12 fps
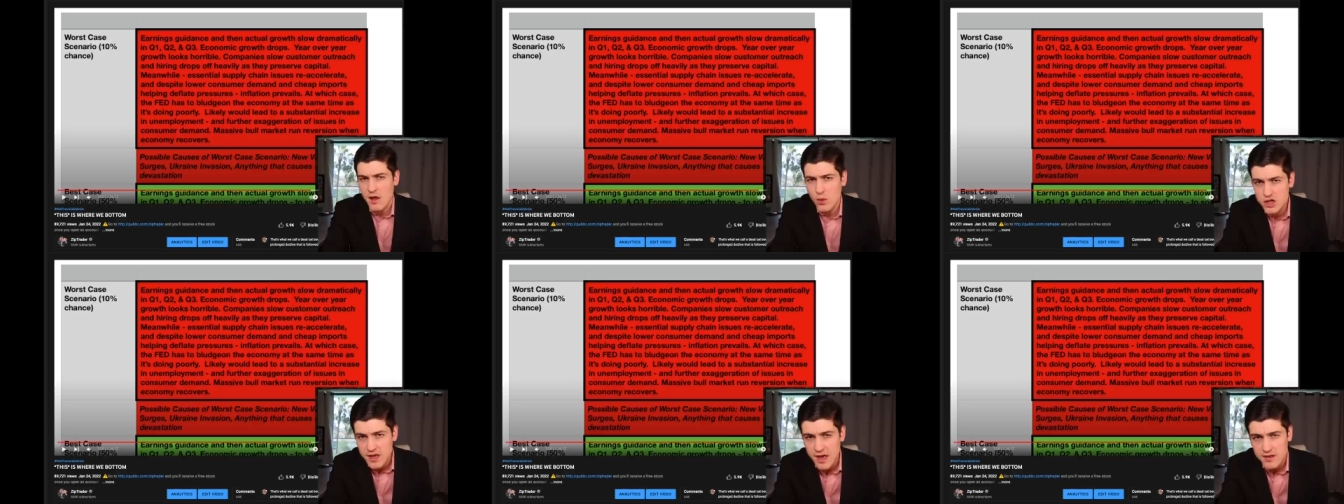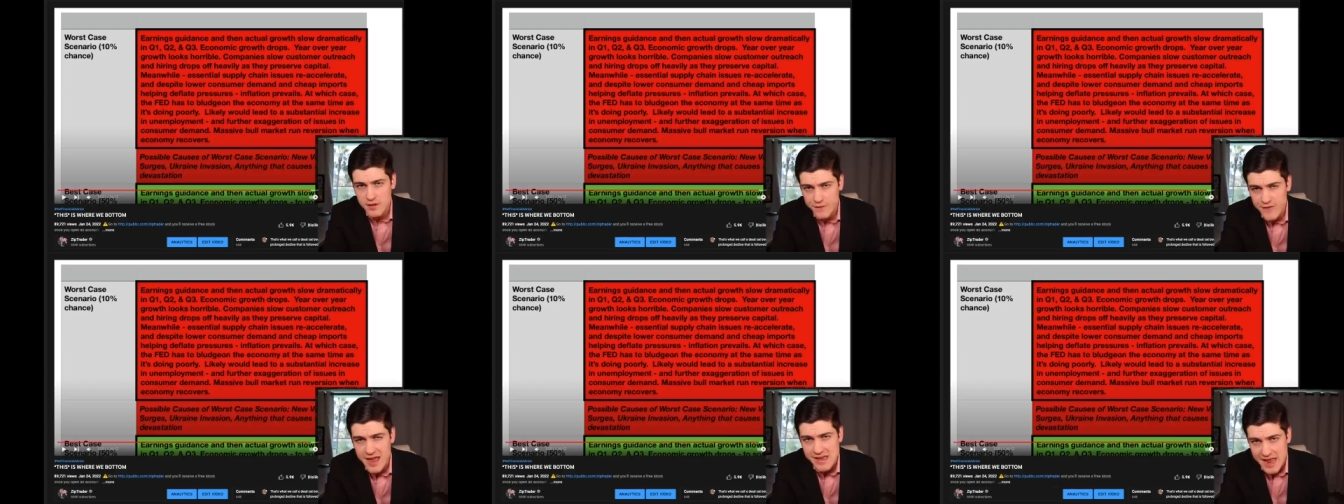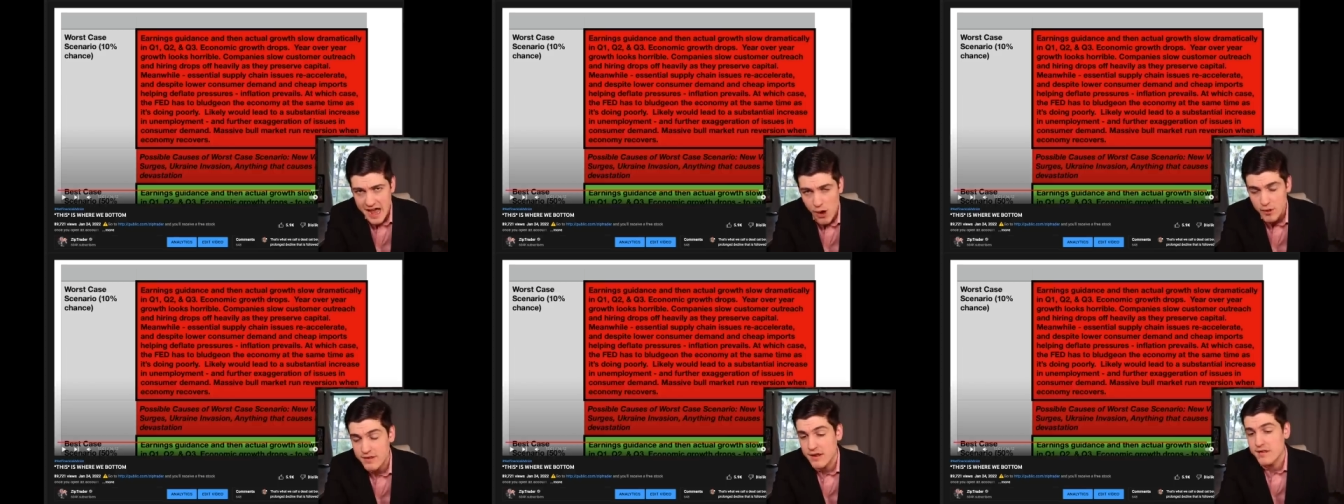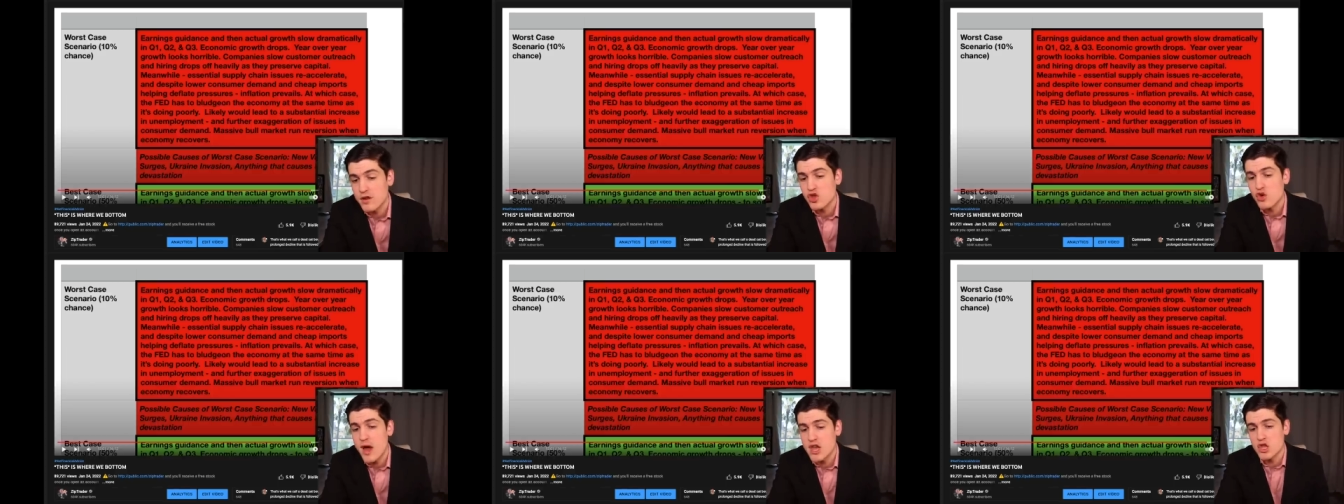At which case, the Fed now is in a
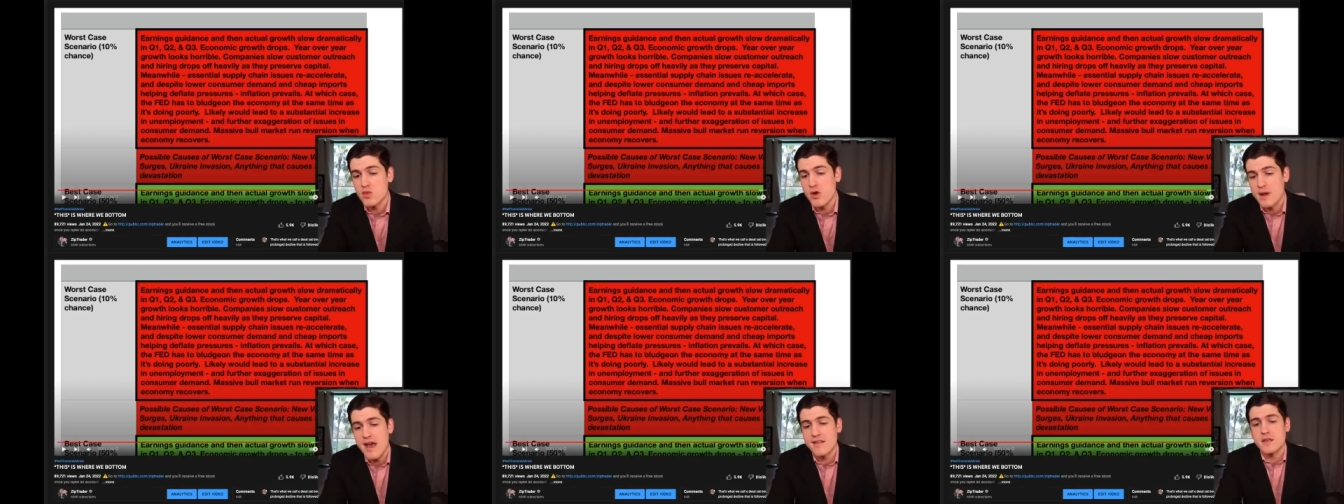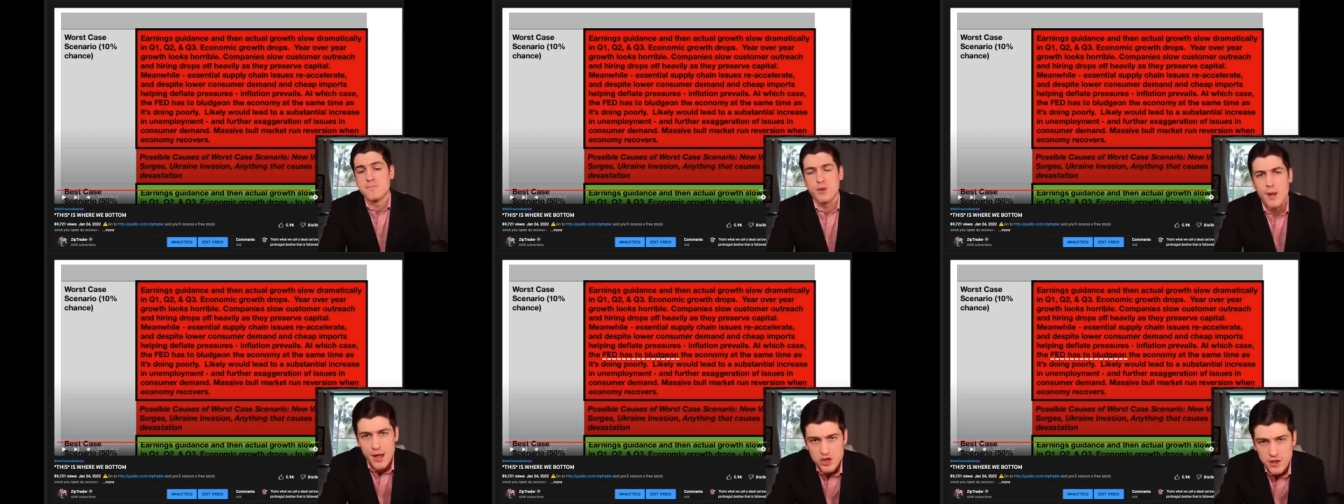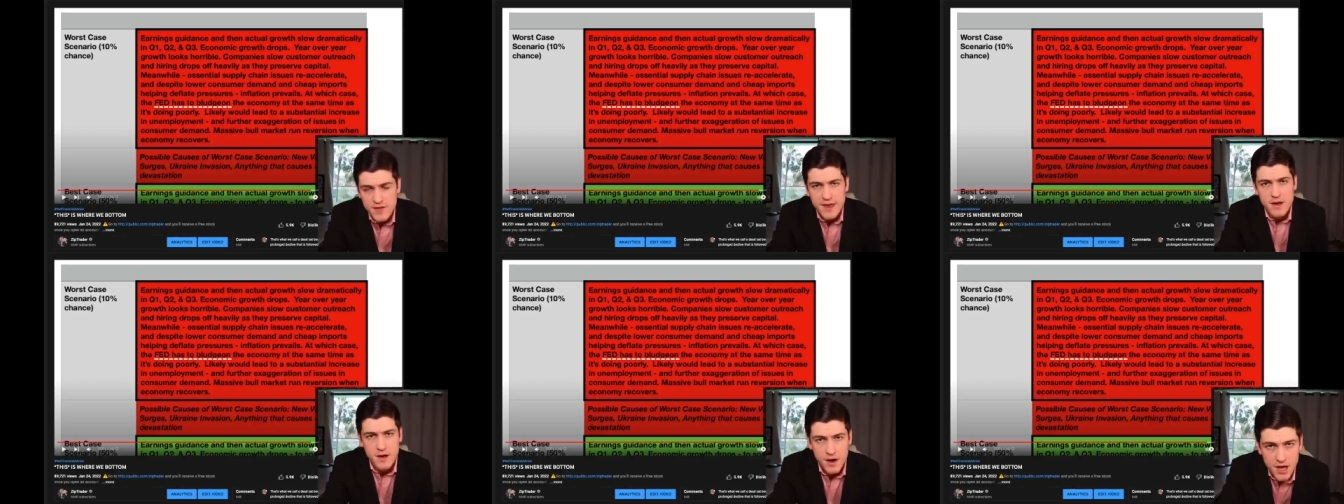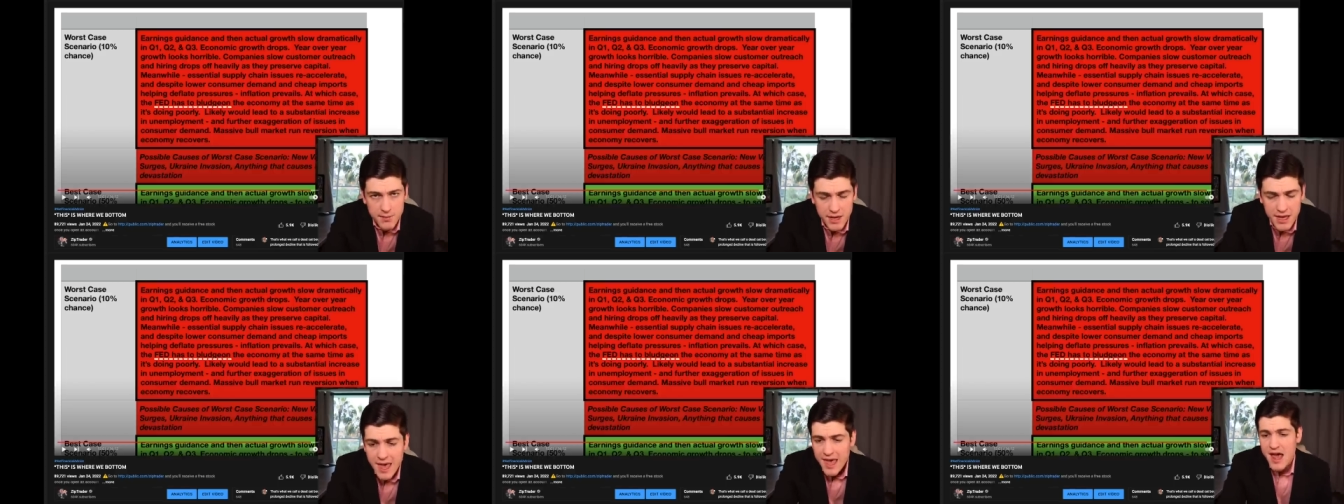situation where it has to bludgeon the
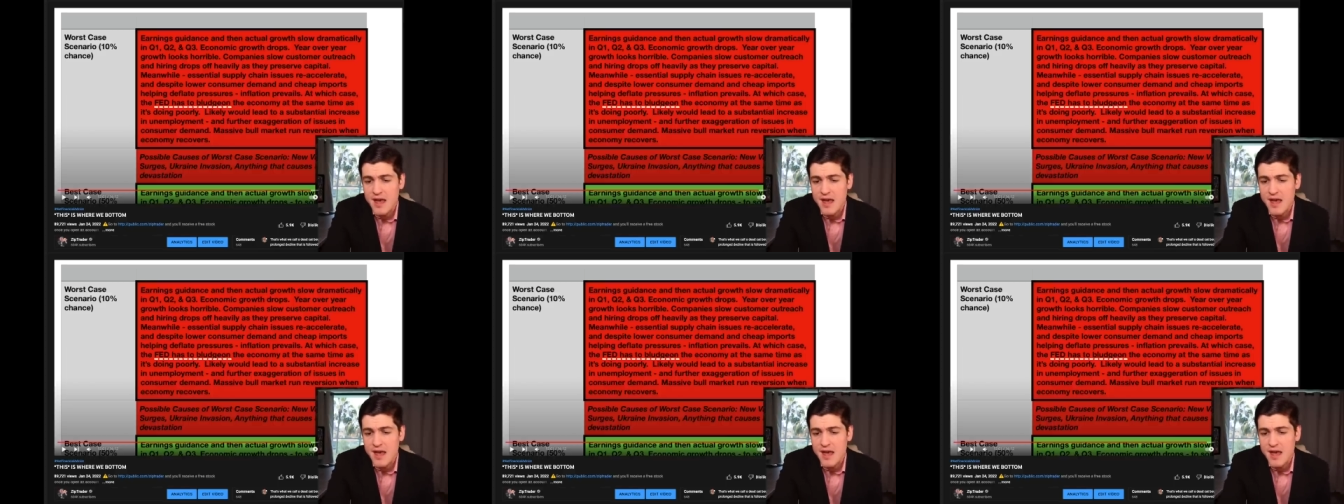economy.